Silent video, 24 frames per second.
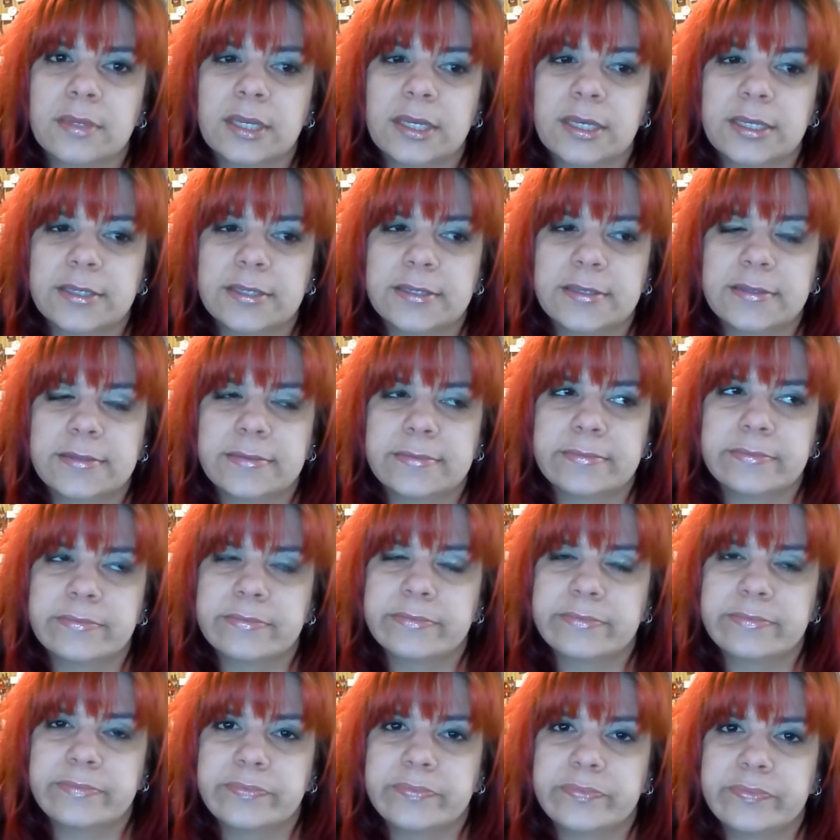It's
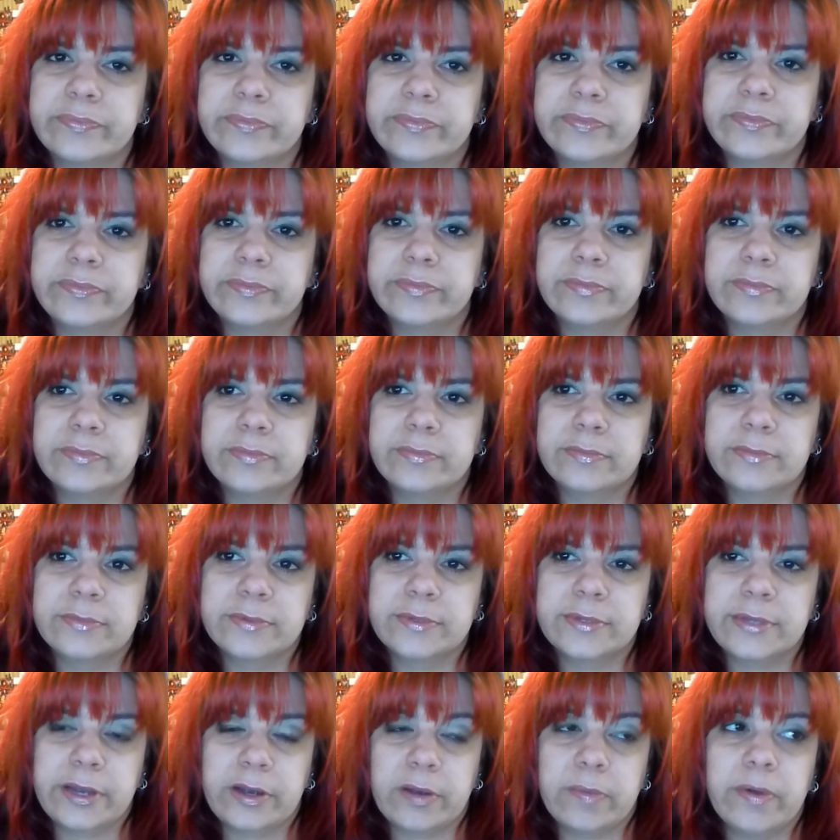
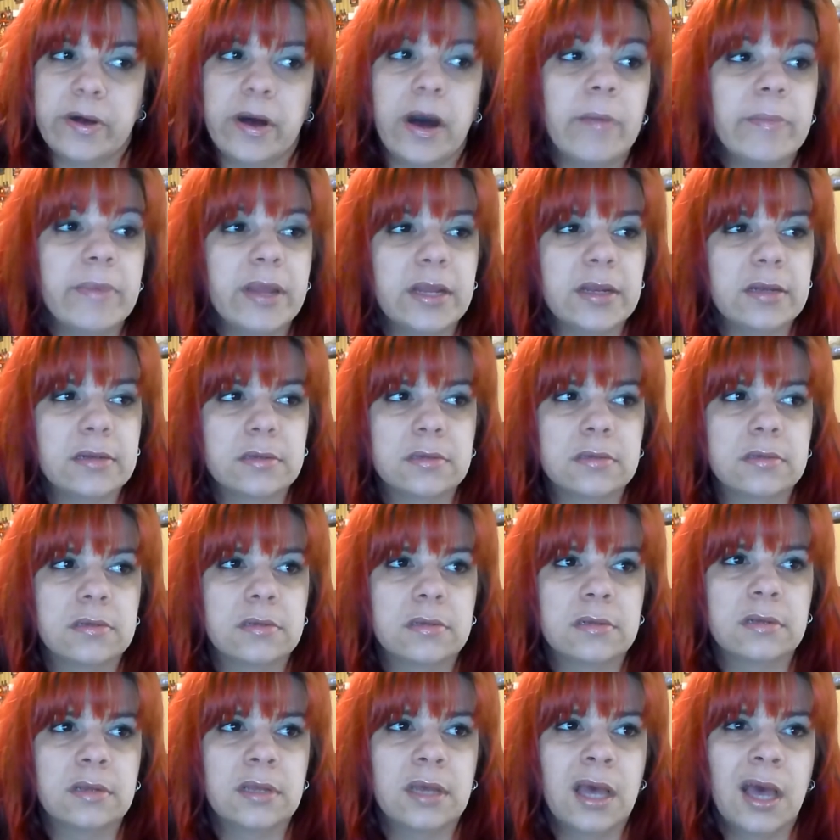terrible. I mean,
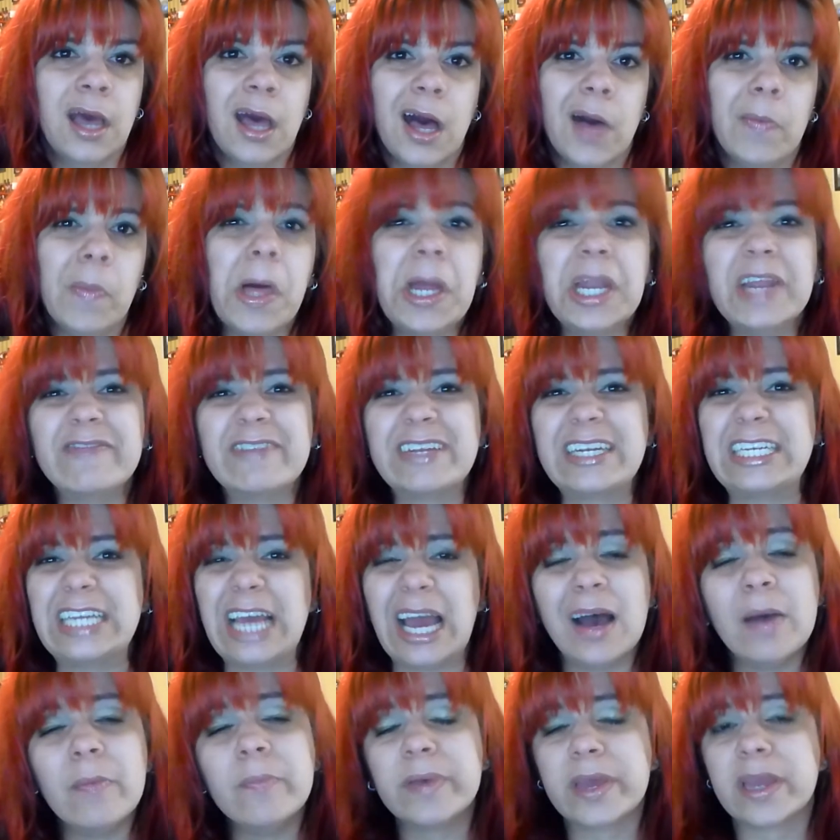I'm not even
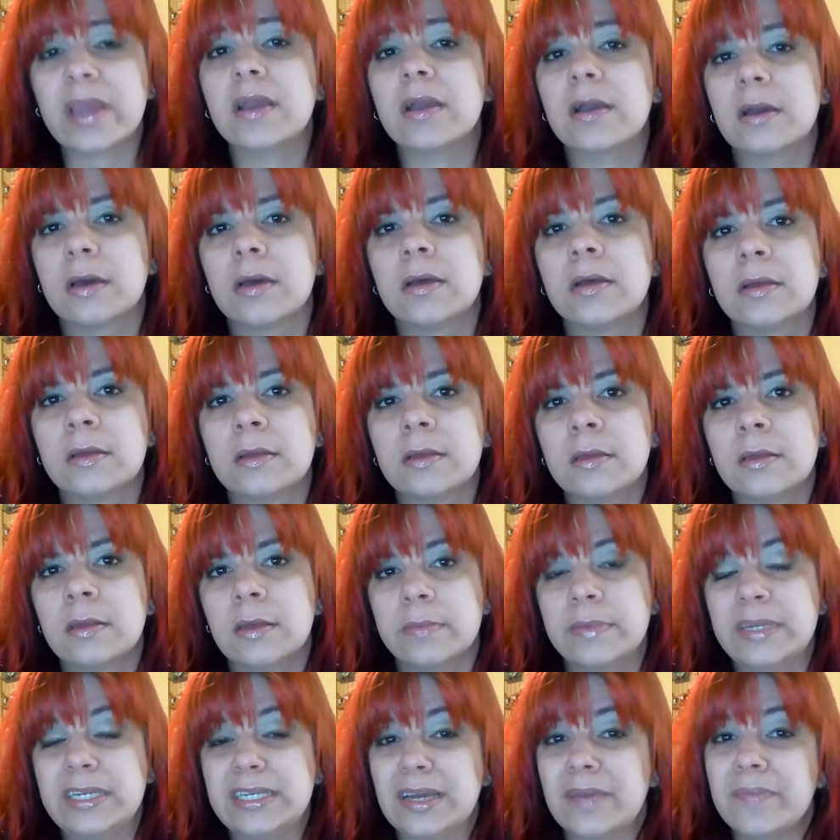temping.
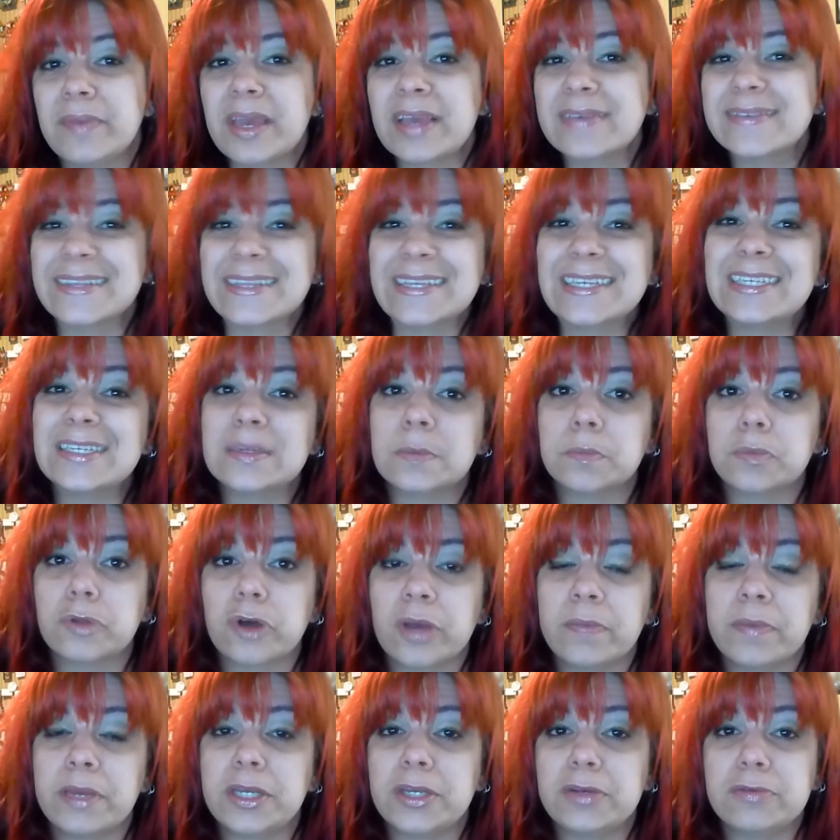I mean, temping is the least
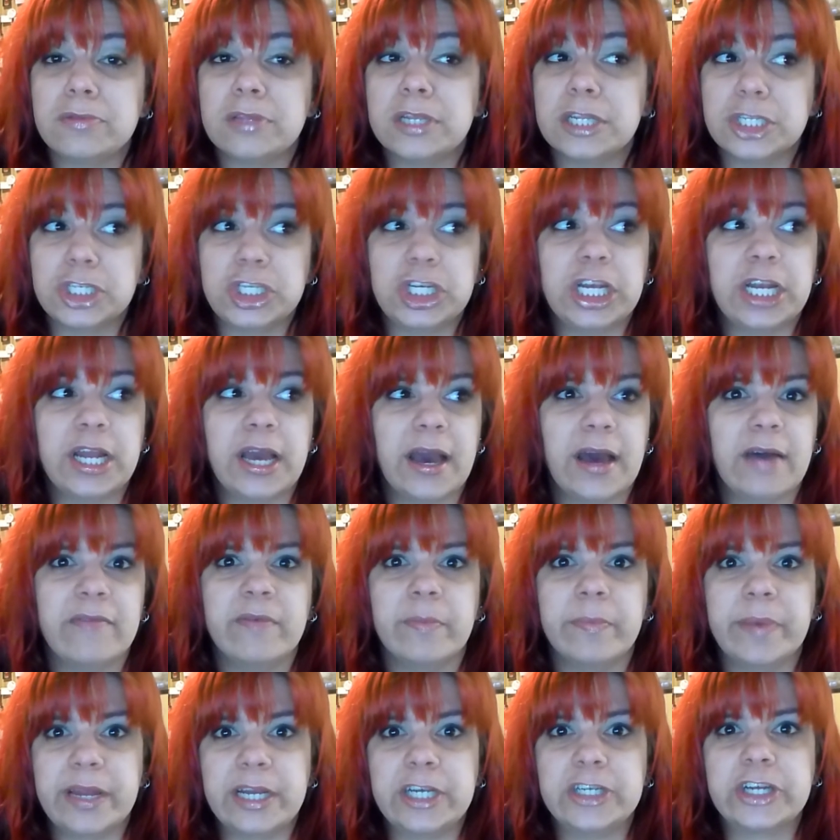employment. You legit have a
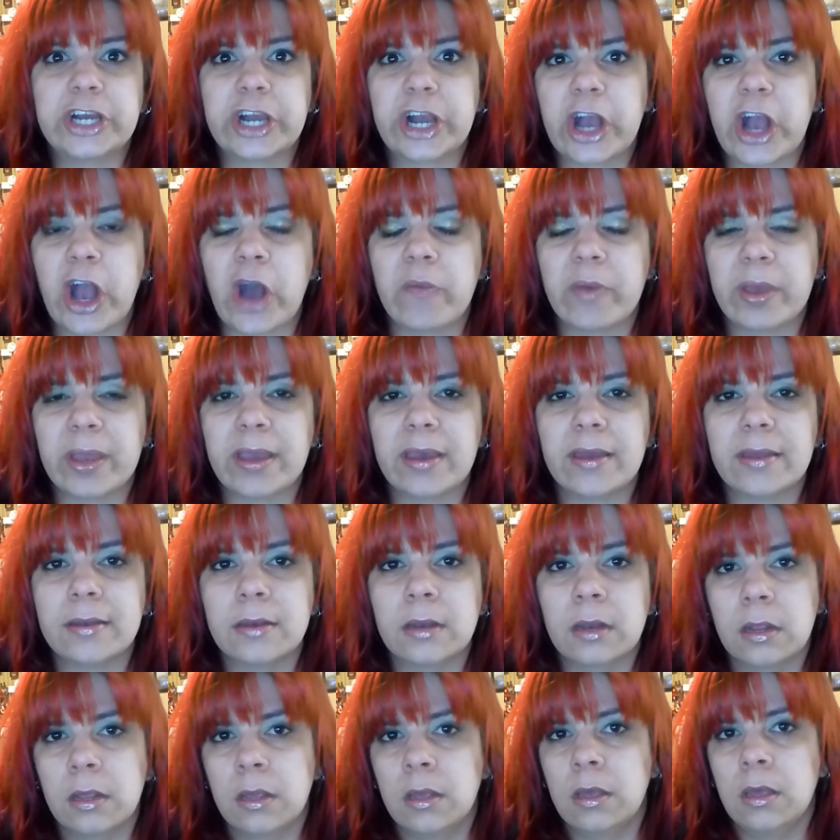paycheck coming in.
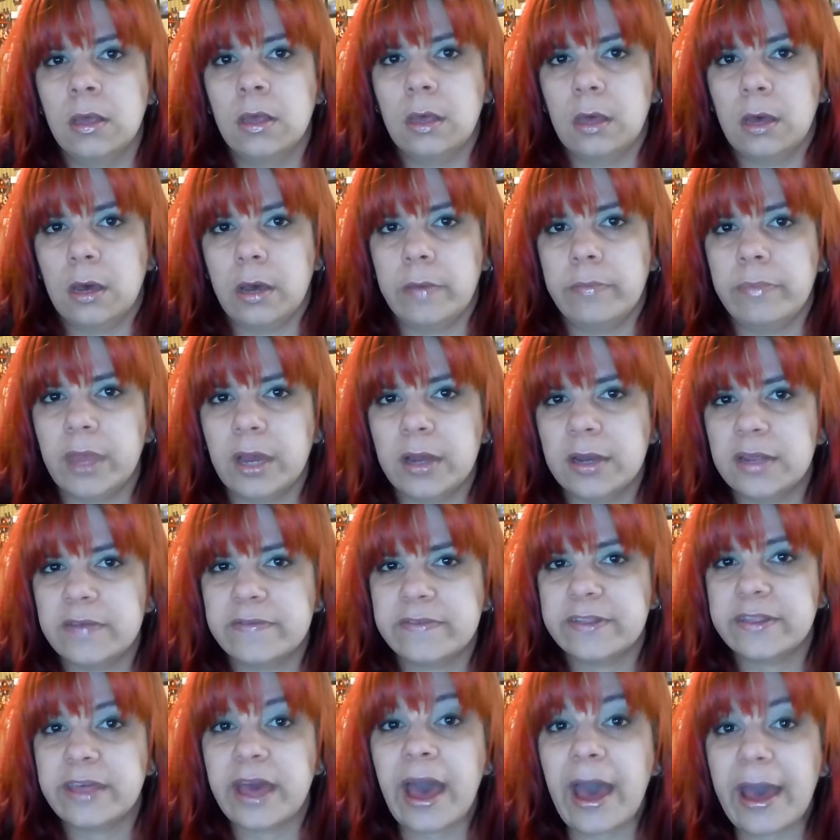I'm not
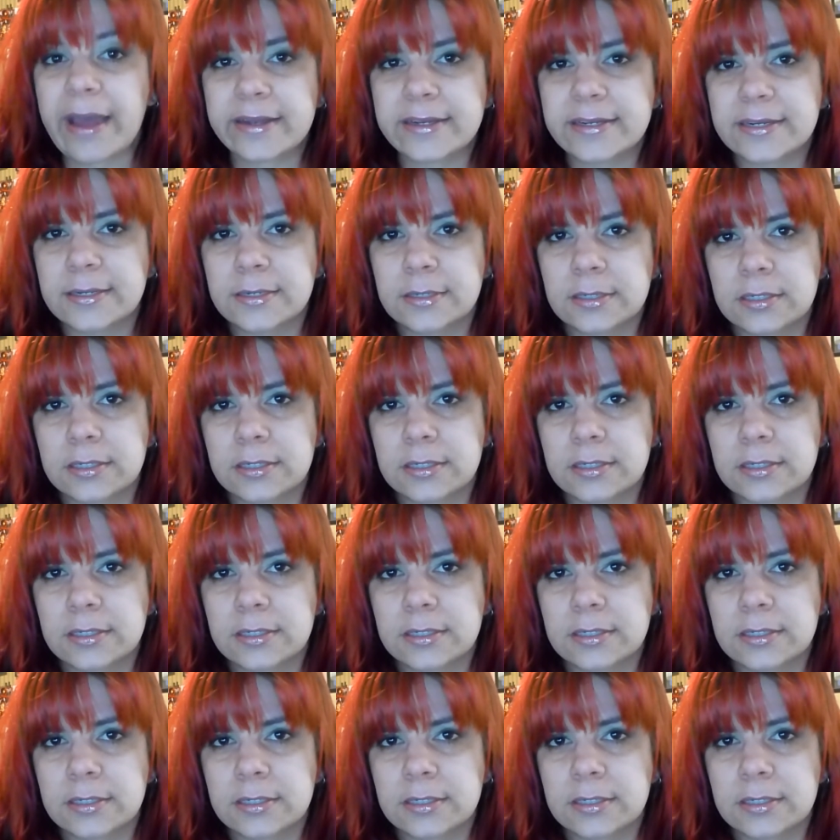even that.